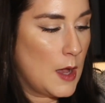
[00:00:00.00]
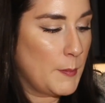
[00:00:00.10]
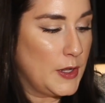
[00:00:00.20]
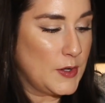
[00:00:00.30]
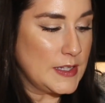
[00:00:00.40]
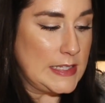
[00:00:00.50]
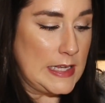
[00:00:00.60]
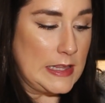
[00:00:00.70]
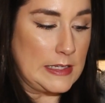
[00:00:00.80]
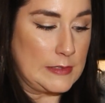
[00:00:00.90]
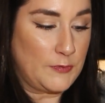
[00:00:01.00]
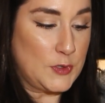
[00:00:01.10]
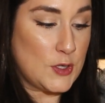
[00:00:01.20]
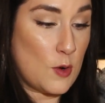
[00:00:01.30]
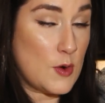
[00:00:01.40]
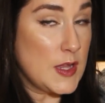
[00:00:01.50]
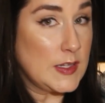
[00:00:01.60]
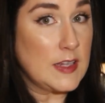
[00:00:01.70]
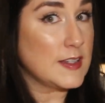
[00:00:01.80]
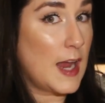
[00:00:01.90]
But you can see this dough
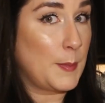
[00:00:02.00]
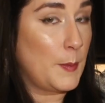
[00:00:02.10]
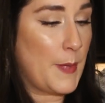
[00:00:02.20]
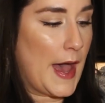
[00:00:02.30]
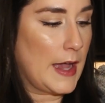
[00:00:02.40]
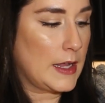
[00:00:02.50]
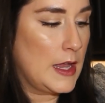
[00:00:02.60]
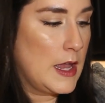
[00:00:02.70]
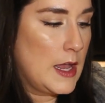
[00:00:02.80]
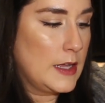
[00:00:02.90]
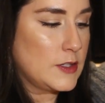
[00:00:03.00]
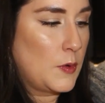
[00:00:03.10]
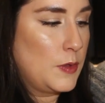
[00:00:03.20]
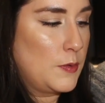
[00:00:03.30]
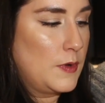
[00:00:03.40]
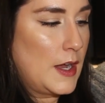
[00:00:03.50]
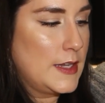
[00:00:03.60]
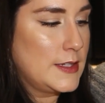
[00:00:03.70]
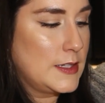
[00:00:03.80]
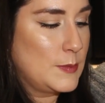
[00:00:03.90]
isn't snapping back. It's going through
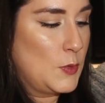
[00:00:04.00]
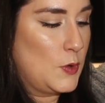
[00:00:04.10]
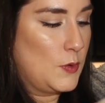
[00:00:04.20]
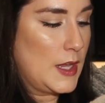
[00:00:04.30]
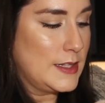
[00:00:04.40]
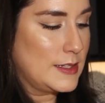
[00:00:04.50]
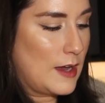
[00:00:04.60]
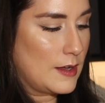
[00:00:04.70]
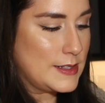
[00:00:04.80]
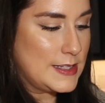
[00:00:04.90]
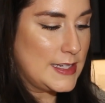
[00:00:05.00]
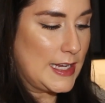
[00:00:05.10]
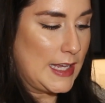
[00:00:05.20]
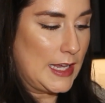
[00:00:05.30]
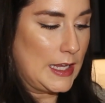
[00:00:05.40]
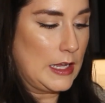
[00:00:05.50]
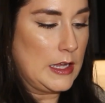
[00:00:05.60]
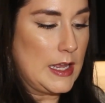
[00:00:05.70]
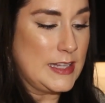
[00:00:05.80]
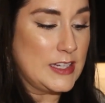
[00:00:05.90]
nice and smooth. It's not sticking.
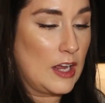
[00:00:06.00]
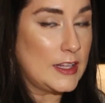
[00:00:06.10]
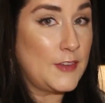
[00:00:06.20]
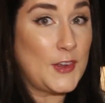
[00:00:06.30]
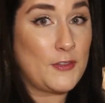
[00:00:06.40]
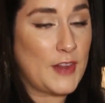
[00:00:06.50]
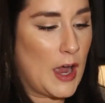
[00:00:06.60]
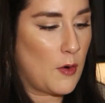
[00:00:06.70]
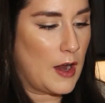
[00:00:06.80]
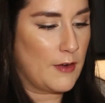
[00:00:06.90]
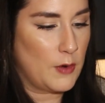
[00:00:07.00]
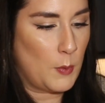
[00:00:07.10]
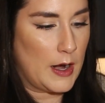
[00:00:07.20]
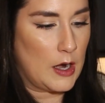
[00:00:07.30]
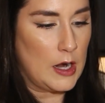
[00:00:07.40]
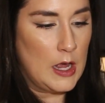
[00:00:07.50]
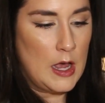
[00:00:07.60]
It's not leaving flour everywhere.